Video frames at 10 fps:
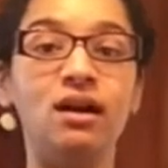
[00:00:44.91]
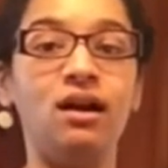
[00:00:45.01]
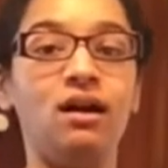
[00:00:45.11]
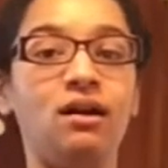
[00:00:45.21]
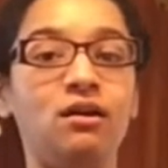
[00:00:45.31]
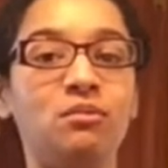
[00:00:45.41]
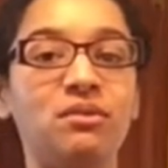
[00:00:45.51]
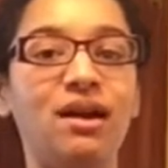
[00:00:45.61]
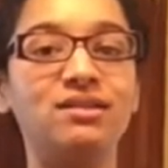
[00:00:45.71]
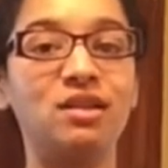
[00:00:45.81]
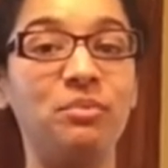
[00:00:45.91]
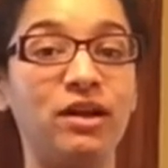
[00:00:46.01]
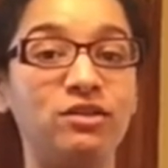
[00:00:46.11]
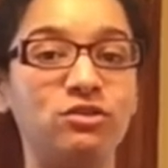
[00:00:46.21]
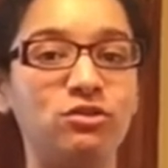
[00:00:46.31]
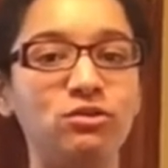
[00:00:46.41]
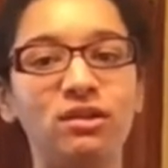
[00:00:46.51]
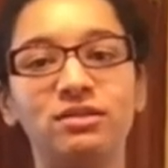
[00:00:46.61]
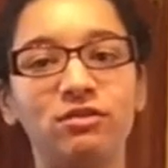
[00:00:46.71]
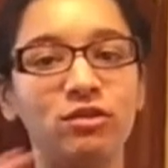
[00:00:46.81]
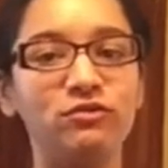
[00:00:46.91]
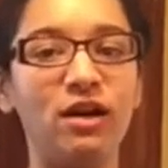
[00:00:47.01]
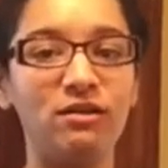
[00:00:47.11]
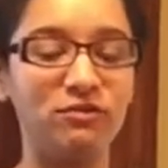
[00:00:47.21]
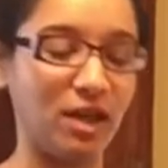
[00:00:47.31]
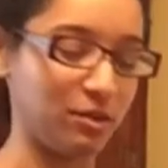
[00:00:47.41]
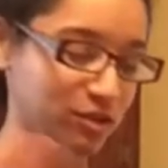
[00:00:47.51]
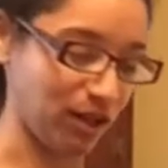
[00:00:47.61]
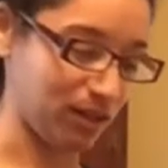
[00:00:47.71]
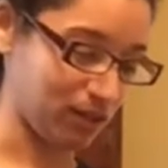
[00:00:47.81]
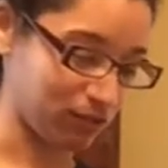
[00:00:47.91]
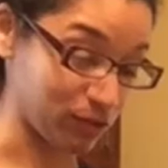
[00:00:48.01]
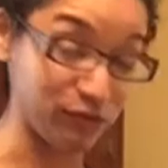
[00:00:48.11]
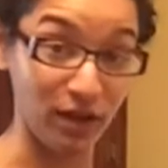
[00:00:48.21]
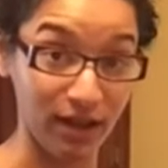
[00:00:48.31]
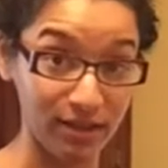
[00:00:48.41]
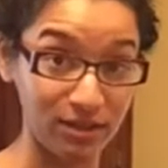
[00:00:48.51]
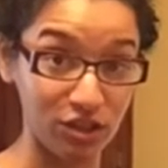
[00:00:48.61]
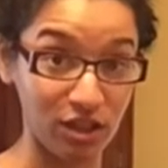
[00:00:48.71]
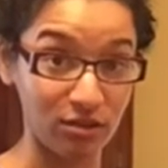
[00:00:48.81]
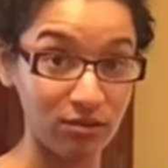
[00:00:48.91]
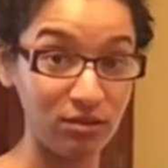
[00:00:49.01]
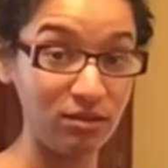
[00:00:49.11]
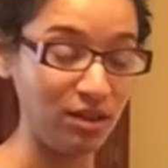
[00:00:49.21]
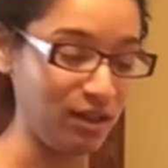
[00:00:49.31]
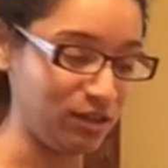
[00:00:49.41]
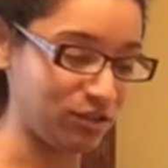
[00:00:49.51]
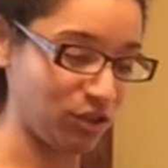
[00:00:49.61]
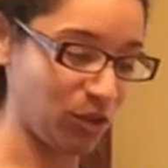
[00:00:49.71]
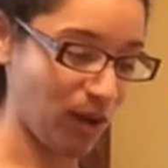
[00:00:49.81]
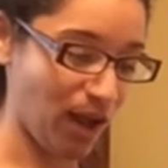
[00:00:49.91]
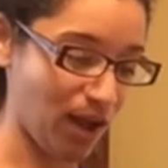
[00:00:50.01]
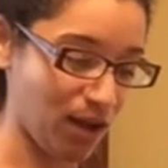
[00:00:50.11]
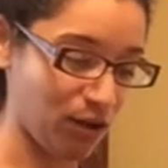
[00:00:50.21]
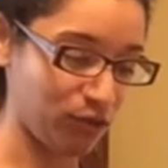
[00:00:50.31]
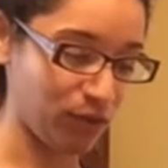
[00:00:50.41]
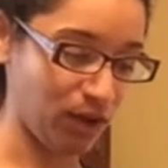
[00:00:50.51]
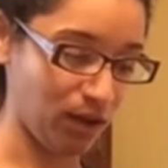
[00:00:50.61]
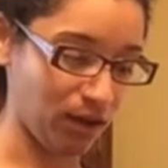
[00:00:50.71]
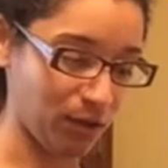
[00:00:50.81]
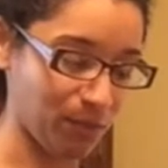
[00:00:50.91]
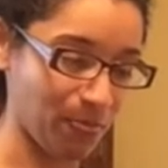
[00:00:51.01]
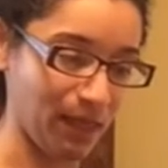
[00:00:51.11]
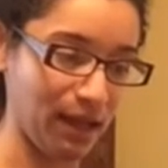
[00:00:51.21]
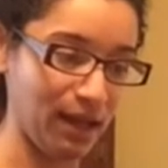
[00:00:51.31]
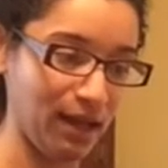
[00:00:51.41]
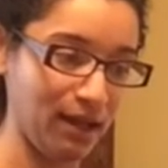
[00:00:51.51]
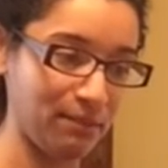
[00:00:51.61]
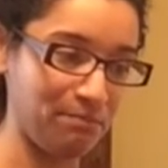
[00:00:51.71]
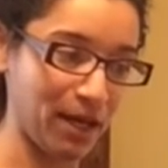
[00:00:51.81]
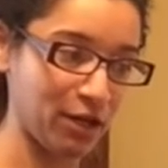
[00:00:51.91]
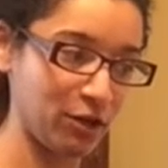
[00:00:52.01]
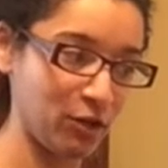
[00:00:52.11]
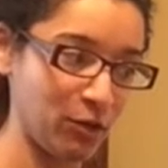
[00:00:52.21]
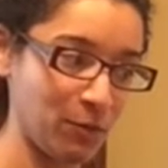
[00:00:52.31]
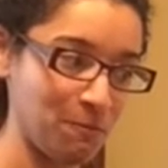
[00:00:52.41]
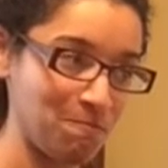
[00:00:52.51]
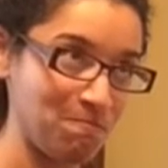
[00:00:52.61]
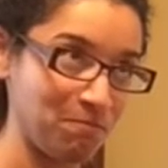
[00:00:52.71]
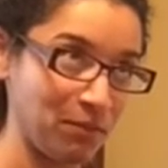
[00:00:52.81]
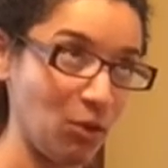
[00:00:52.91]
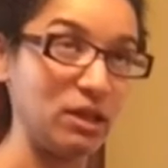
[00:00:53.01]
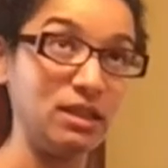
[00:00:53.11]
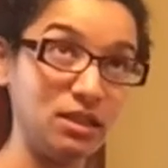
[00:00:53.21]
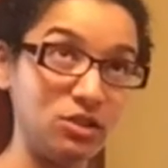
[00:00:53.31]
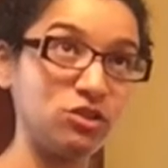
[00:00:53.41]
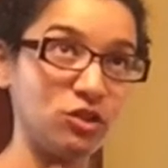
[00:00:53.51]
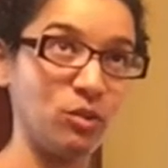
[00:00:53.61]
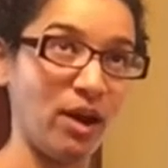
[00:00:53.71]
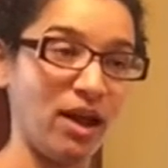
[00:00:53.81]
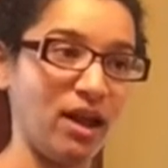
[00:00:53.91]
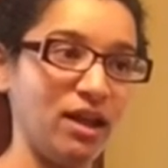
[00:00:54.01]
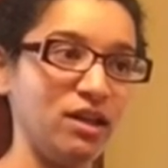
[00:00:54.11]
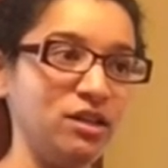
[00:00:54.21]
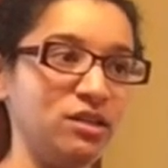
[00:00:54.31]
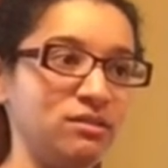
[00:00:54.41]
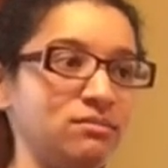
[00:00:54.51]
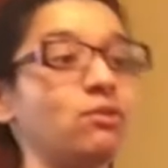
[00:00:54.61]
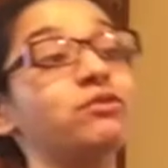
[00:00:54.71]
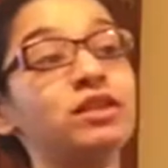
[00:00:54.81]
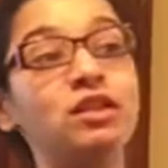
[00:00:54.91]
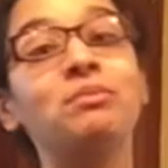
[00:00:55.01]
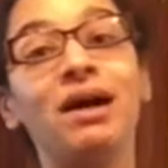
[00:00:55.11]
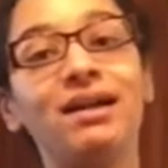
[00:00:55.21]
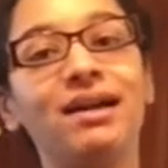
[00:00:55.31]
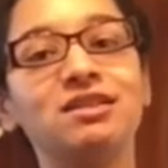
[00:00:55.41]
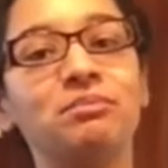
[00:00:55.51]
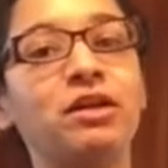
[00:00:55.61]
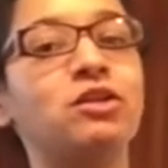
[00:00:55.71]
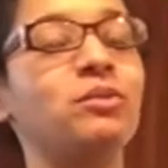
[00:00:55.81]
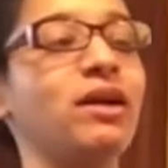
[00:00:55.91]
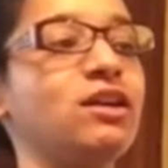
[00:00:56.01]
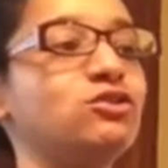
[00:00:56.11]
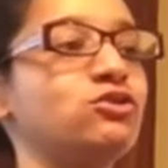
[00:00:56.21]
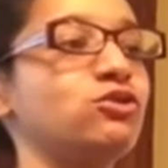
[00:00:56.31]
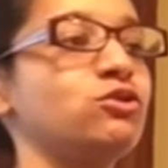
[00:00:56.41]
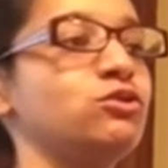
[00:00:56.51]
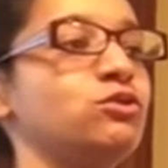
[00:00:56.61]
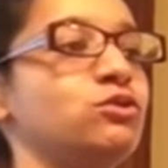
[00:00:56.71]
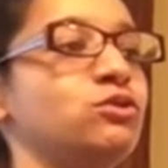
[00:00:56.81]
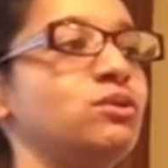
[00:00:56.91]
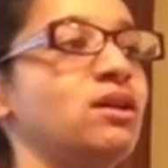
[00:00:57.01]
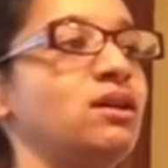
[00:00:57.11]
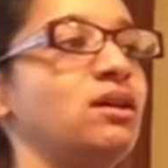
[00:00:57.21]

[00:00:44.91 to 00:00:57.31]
as compared to, let's say, refined flours or anything refined in general. So you have a better or easier way, or really your body has a better way to